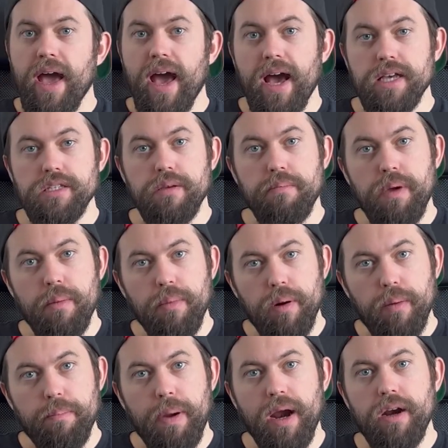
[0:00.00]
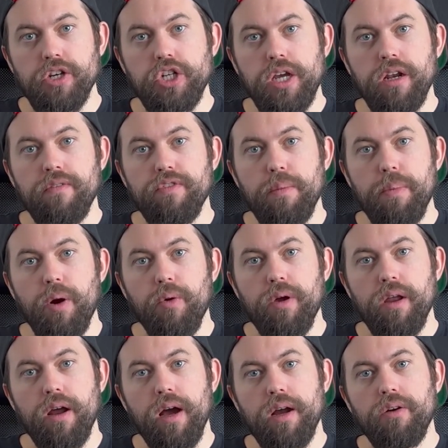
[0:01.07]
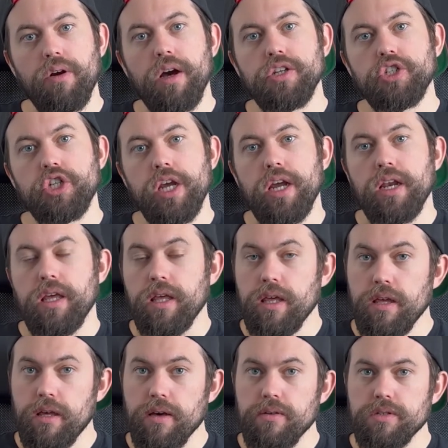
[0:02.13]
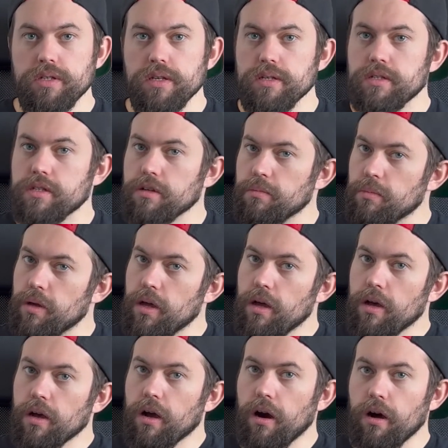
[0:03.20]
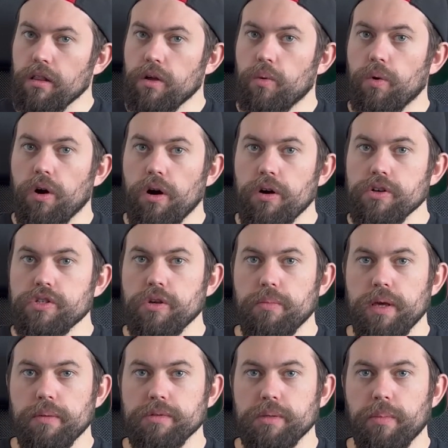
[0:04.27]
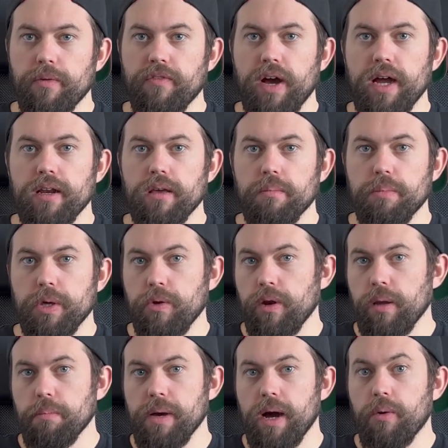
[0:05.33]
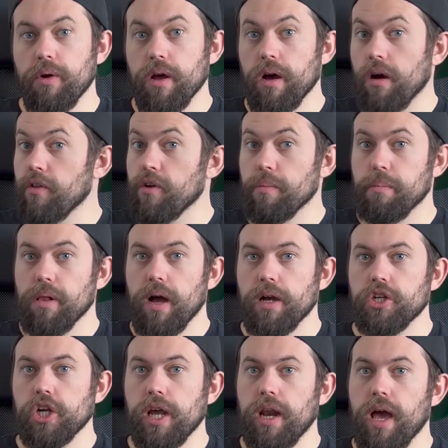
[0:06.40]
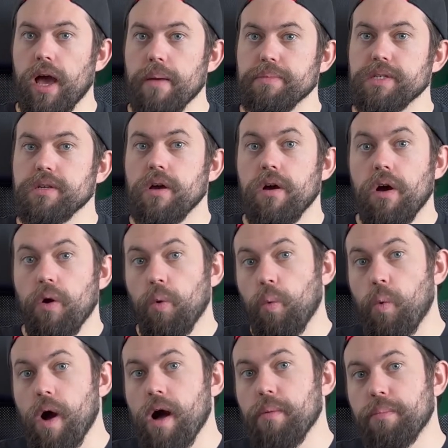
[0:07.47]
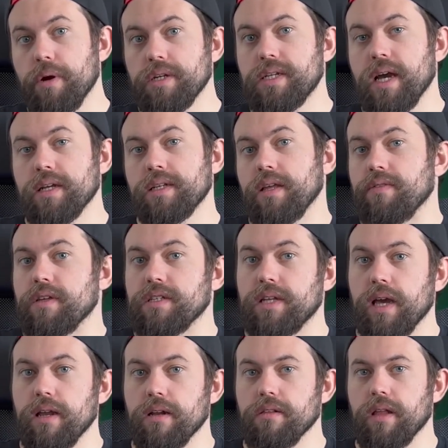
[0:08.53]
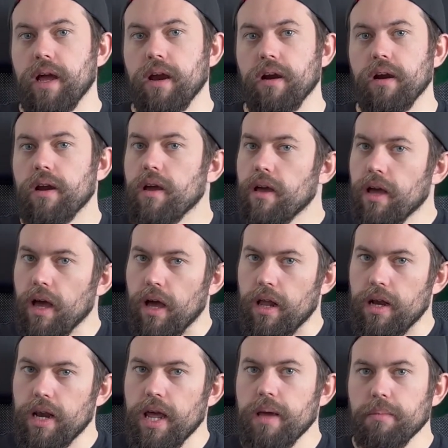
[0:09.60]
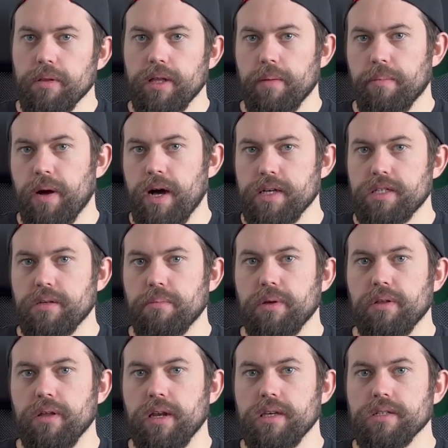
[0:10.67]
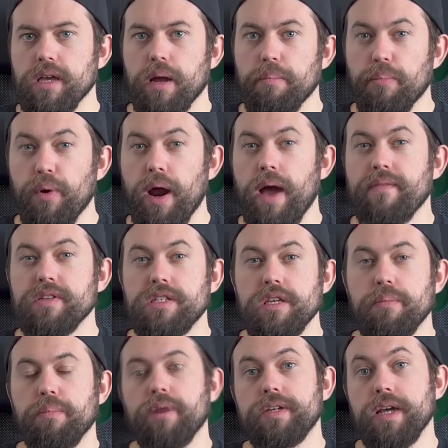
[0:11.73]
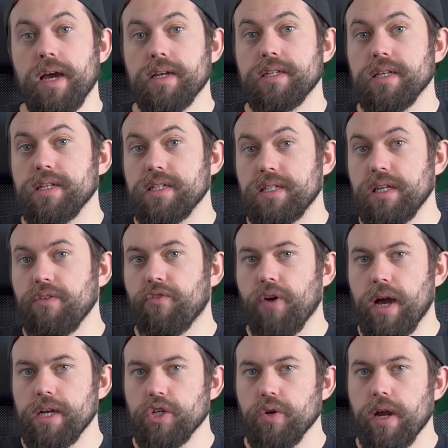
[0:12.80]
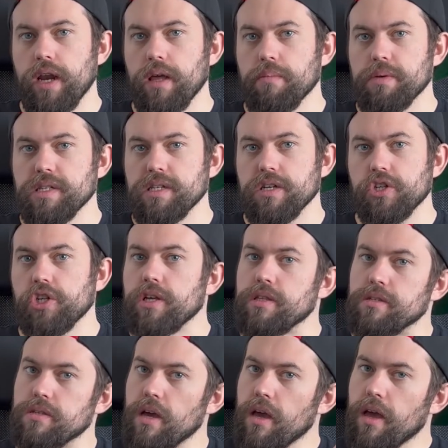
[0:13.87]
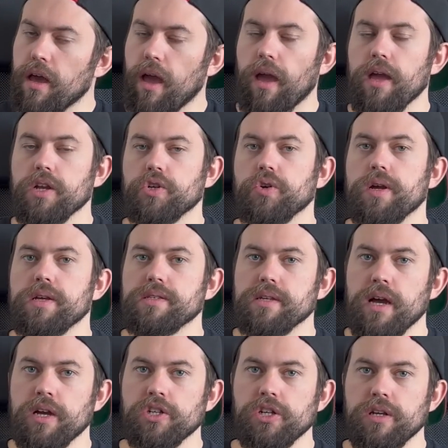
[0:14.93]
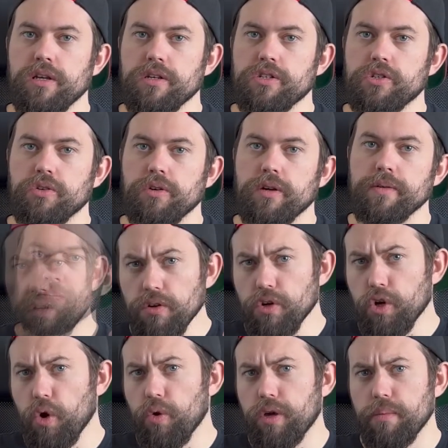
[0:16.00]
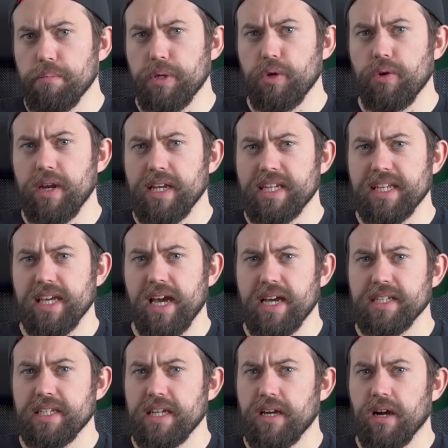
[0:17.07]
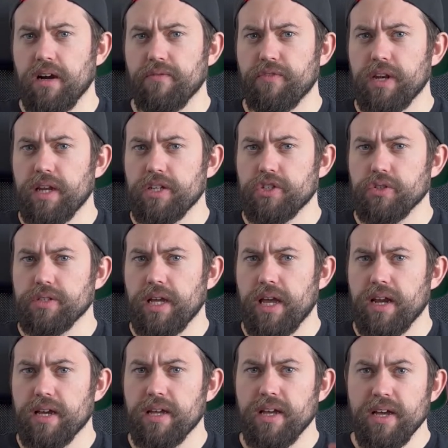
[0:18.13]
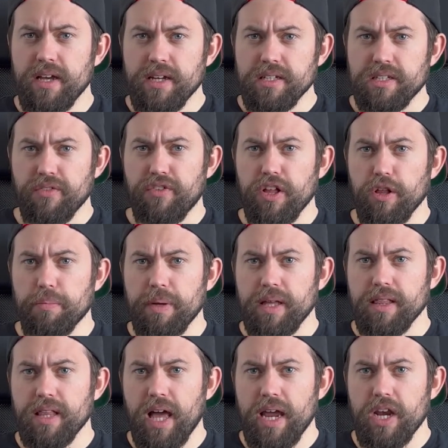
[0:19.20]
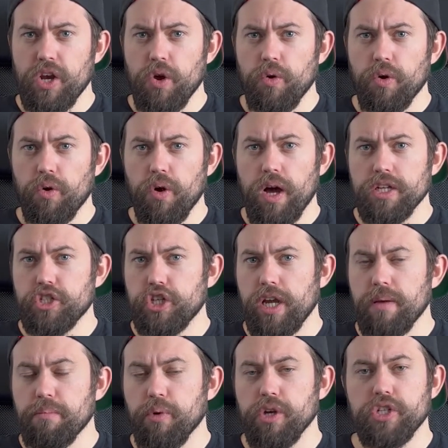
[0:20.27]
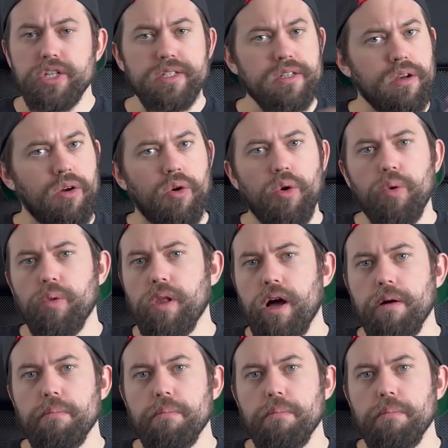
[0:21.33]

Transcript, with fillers: As a member of Parachain of the Polkadot cross-chain ecosystem, Khala will also be able to provide computing power to other blockchain apps while protecting the data layer, enabling possibilities like privacy-protected DeFi trading positions and transaction history, co-computing DID confidential data, developing light node cross-chain bridges, and a whole lot